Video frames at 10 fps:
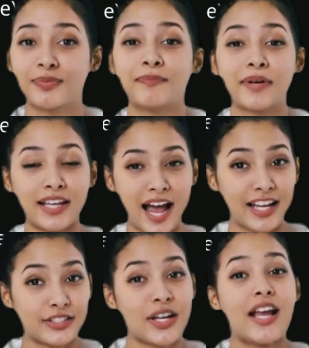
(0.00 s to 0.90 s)
But
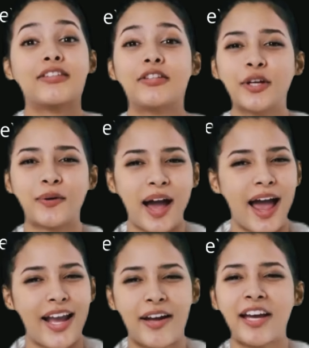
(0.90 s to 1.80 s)
Azure
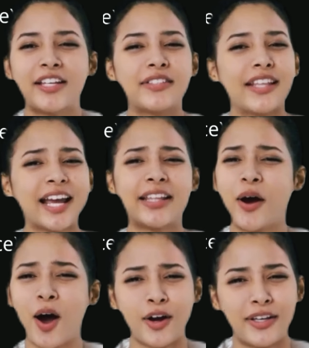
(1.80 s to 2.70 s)
SQL is not
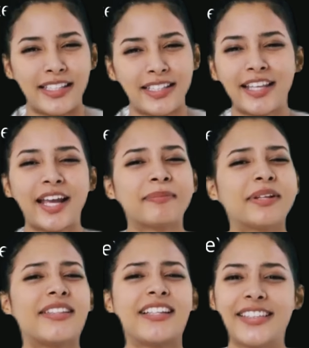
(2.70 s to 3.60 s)
only the
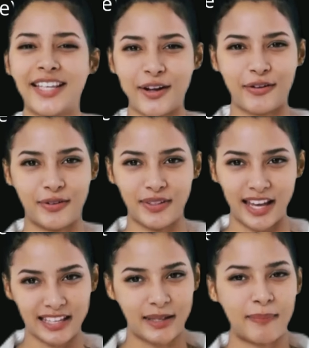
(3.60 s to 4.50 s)
database itself,
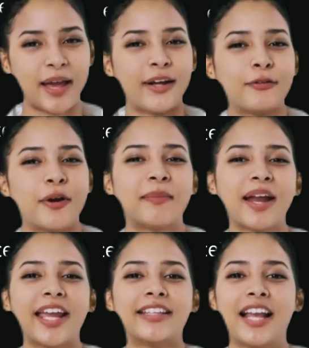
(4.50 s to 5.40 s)
it's a platform,
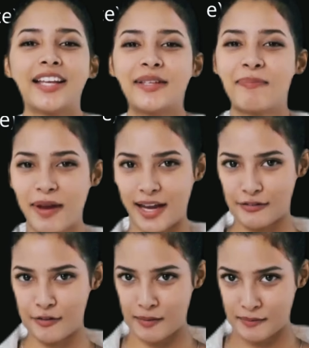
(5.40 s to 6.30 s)
and as a
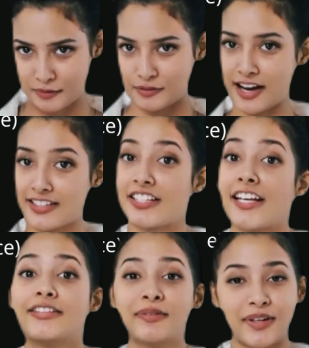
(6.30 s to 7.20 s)
platform it provides
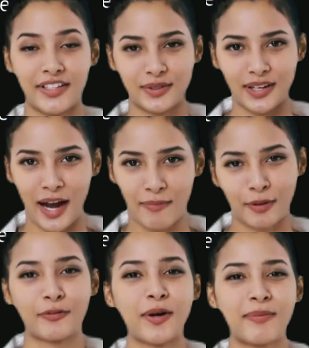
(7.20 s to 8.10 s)
customers with high
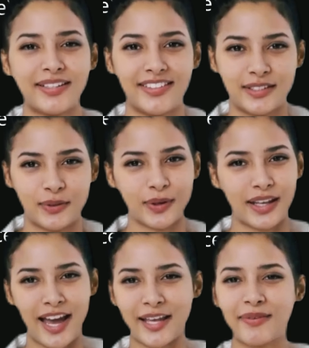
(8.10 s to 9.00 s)
performance,
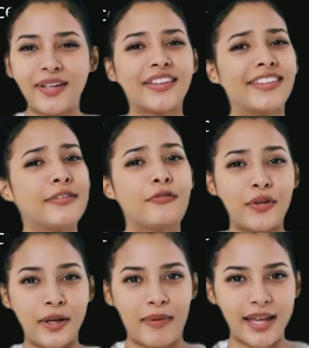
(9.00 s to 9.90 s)
reliable,
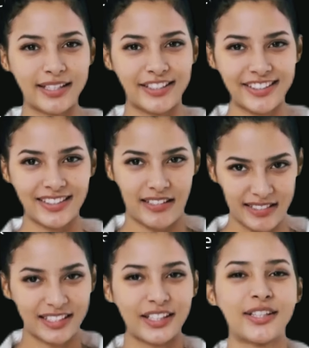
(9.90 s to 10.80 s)
fully managed,
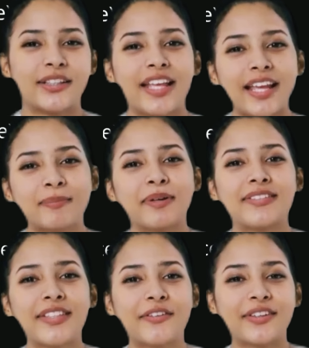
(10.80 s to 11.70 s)
secure database
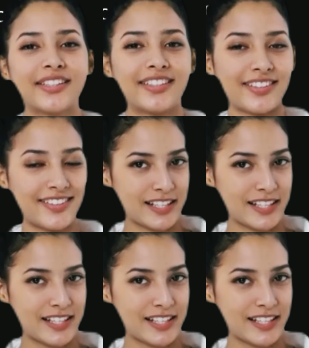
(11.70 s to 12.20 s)
service.